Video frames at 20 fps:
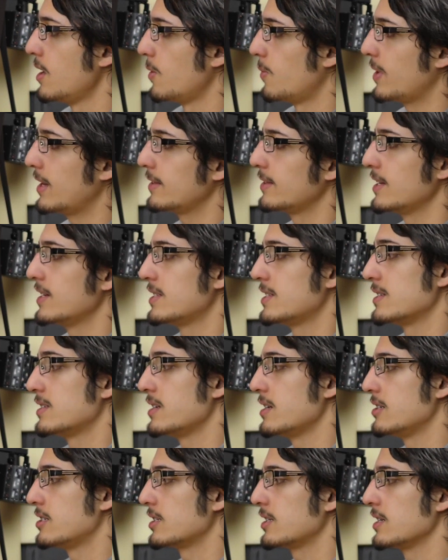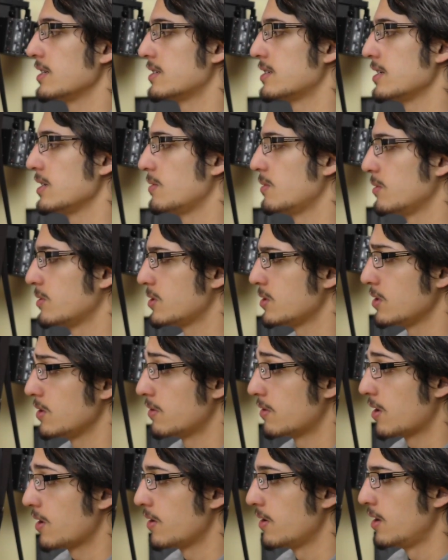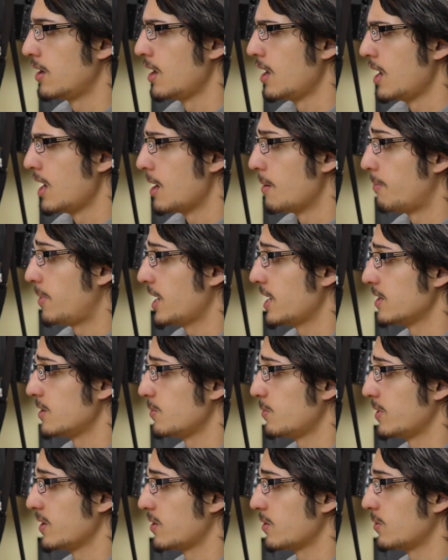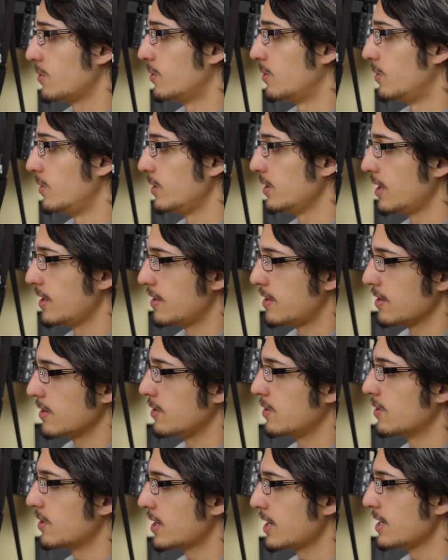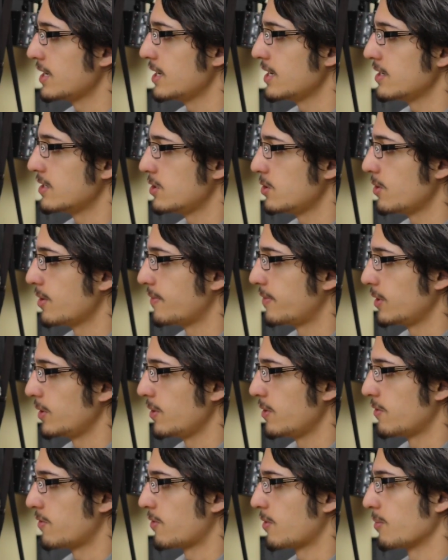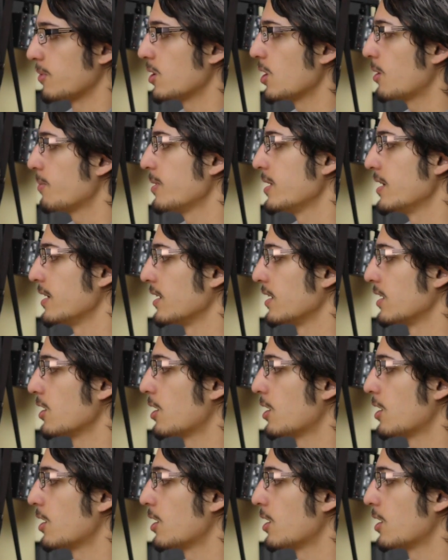Well, it's essentially a sequel to your own, but with all the good ideas you have learned from copying.